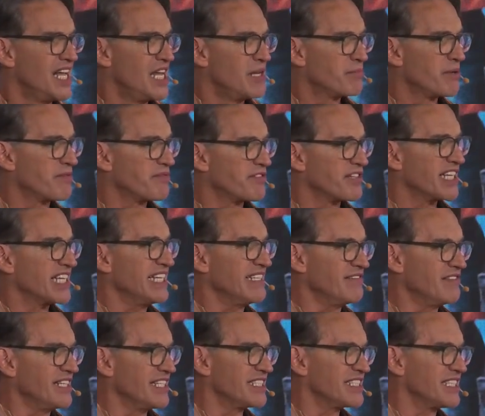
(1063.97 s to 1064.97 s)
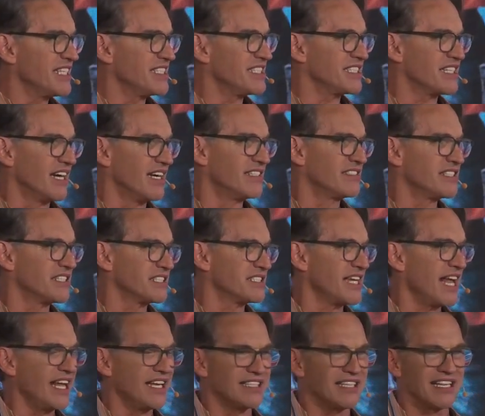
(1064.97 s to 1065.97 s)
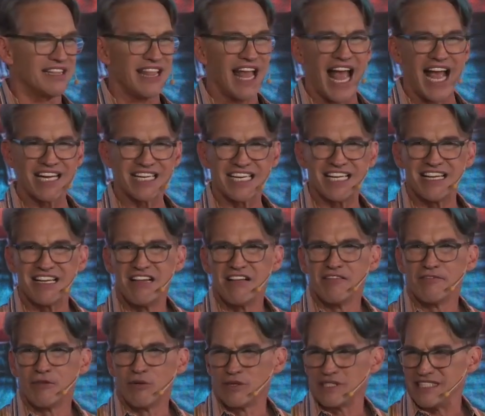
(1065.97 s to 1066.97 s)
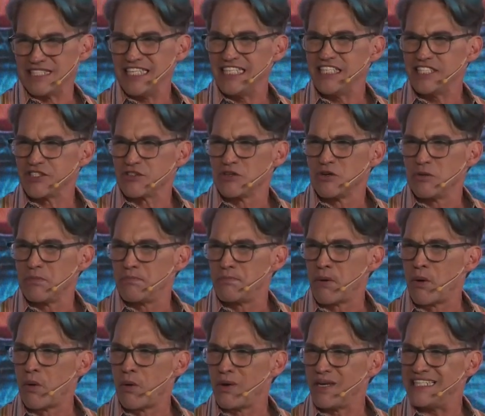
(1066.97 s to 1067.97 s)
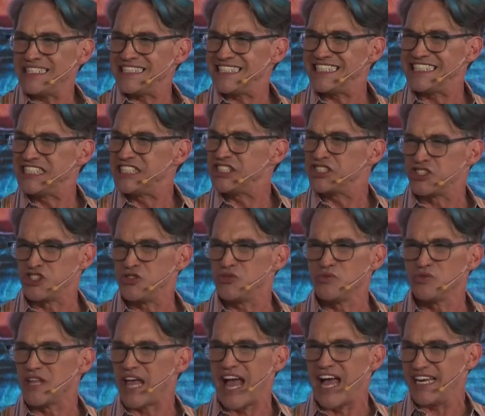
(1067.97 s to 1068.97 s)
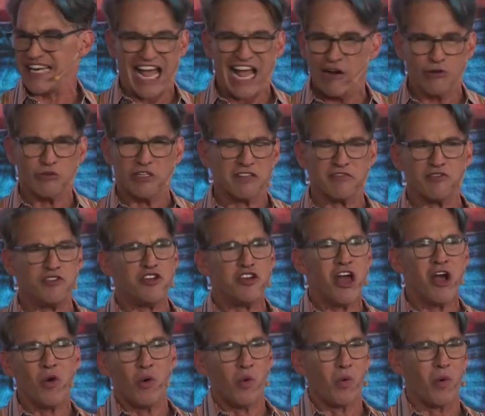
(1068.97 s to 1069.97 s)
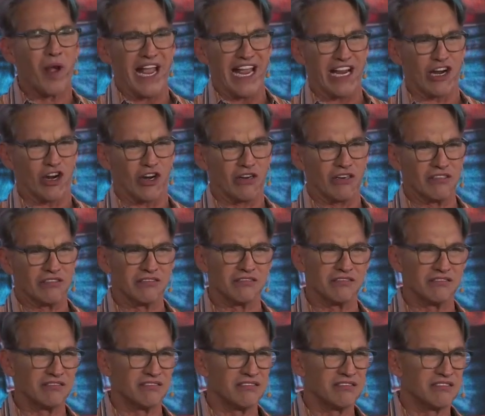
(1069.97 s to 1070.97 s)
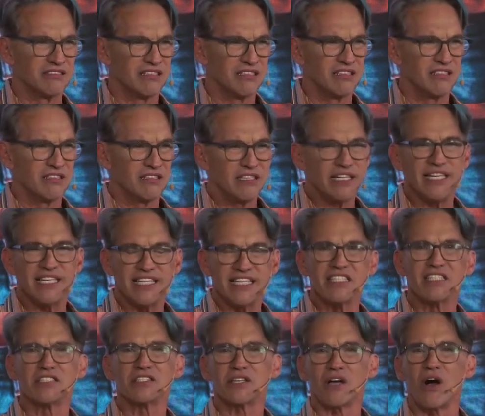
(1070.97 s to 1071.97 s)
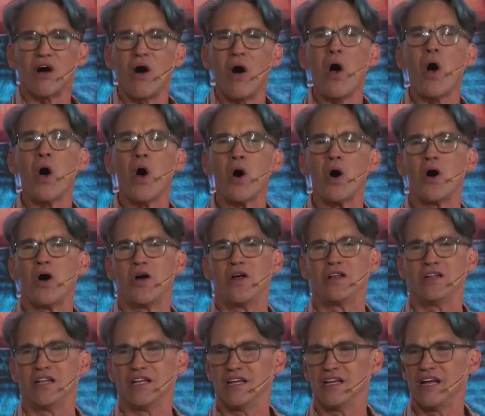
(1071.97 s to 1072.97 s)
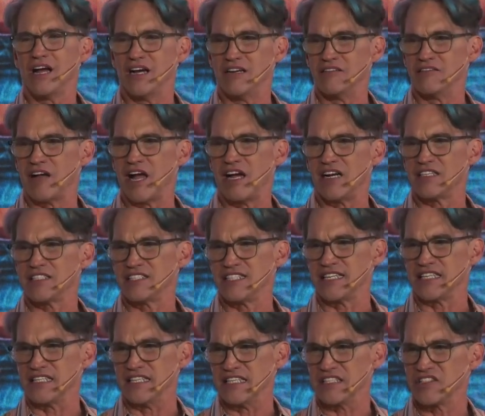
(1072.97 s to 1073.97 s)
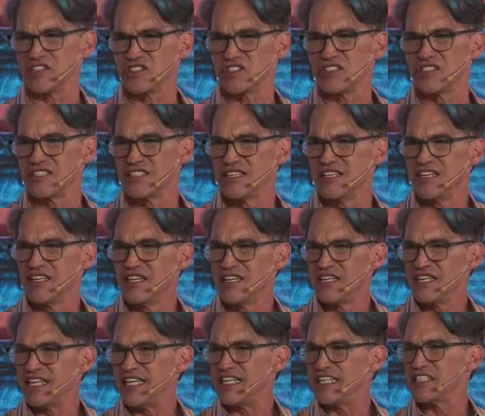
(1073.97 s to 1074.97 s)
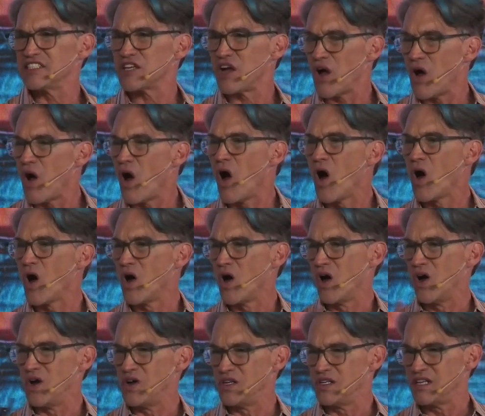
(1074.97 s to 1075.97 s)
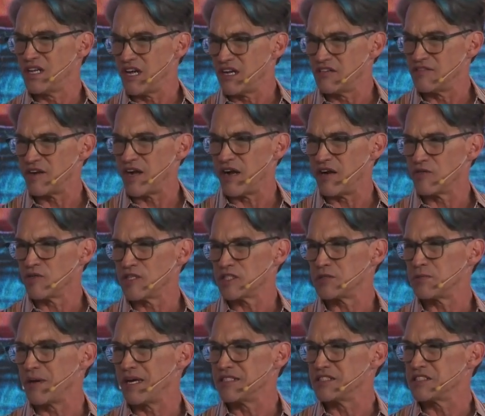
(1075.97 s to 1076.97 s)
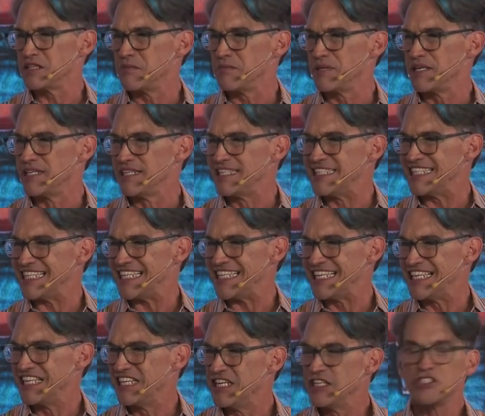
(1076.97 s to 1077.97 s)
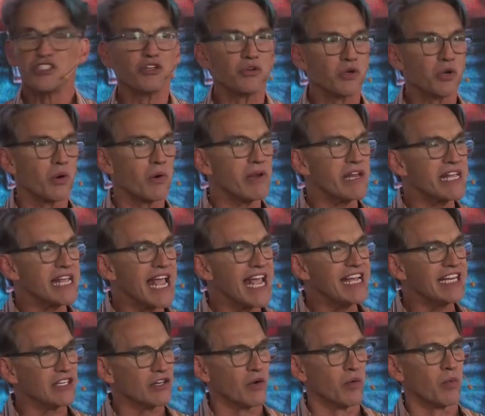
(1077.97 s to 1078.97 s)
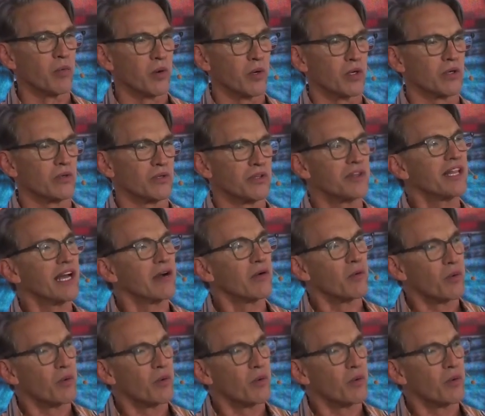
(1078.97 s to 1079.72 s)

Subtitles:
But forgiveness is to understand that that 14-year-old boy didn't do that out of nowhere. It is all of our sickness. It is all of our responsibility to create a world that